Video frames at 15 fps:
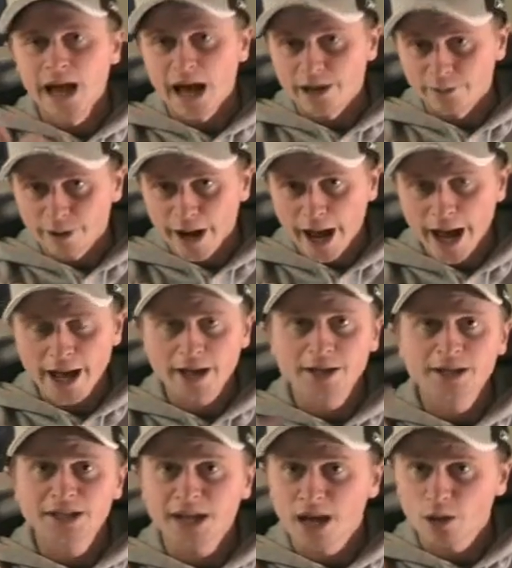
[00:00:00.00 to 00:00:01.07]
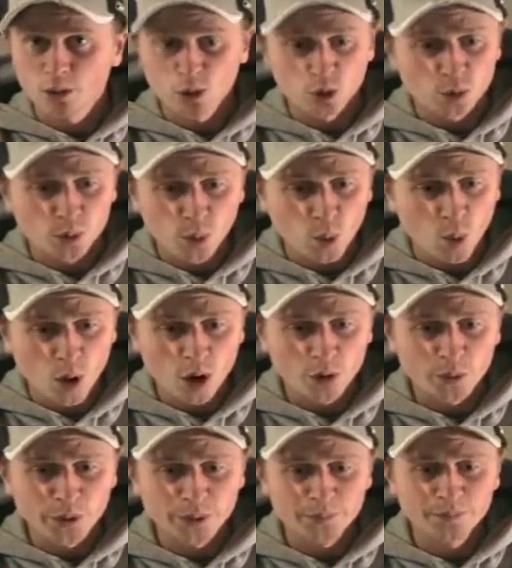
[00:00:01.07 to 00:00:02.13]
Iraq, now global
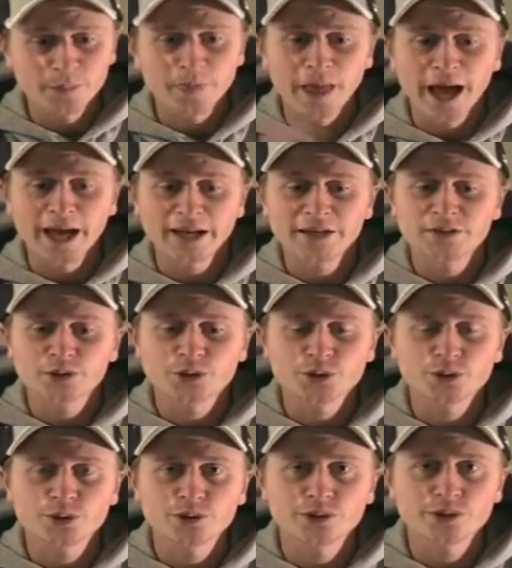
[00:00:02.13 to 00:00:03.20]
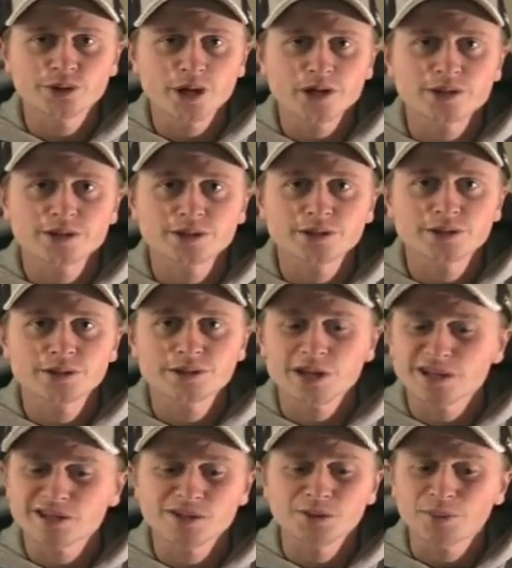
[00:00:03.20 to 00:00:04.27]
warming, hiding the truth just
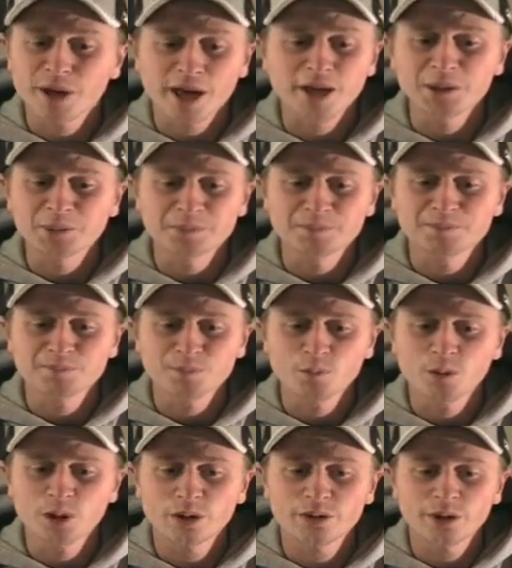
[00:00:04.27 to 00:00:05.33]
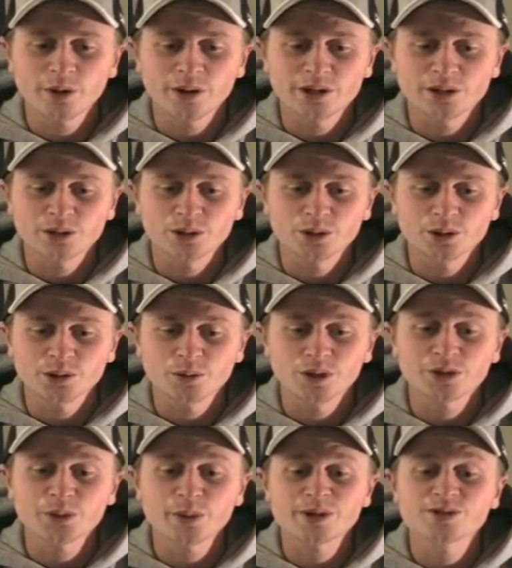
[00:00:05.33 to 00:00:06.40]
doesn't pay. When are they going to learn
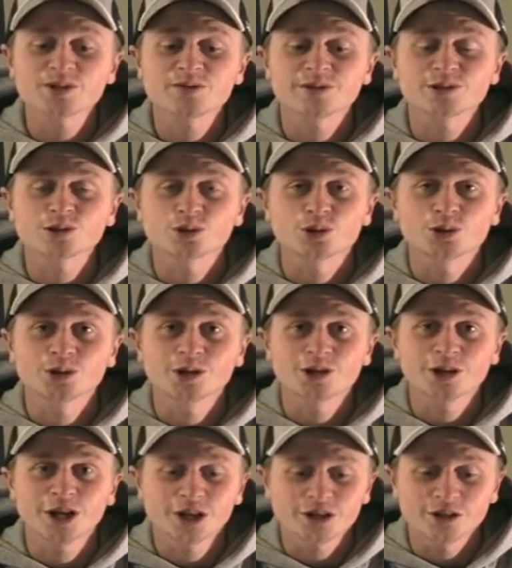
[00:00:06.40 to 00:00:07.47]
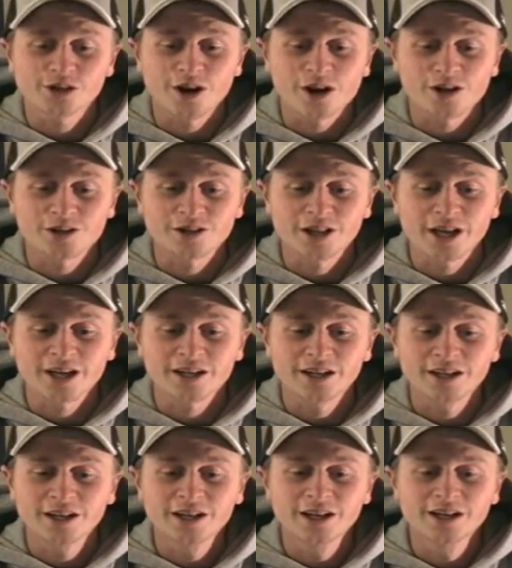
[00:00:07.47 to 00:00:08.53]
what the rest of us learned in kindergarten, that
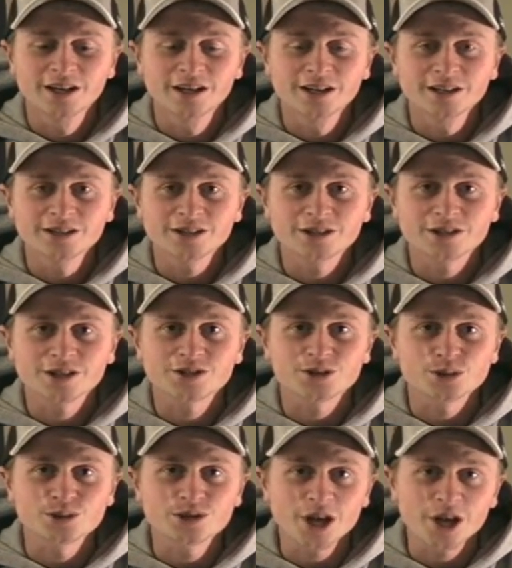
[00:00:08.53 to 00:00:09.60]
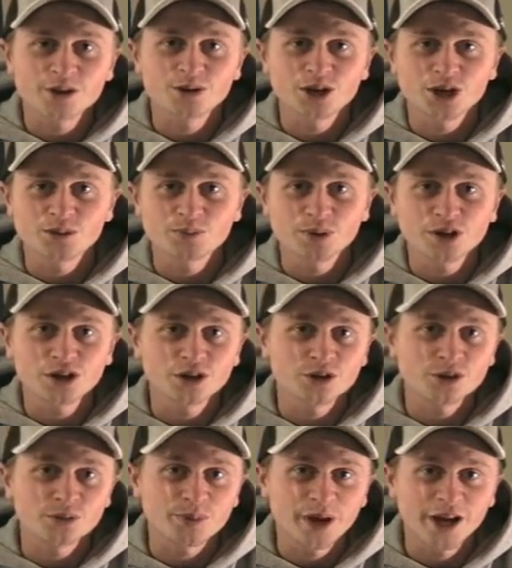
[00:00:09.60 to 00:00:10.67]
just because you say you didn't pee in
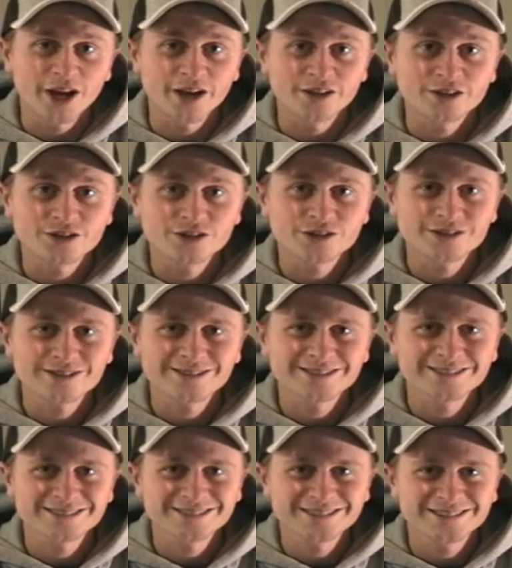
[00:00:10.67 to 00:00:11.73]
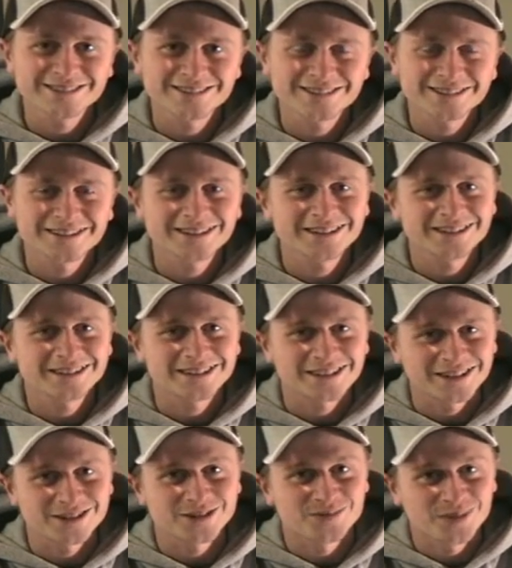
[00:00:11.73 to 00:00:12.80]
your pants
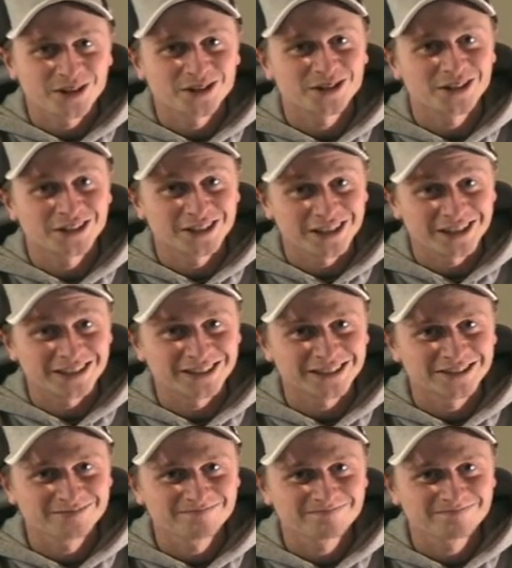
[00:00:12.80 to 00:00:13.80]
doesn't mean you didn't?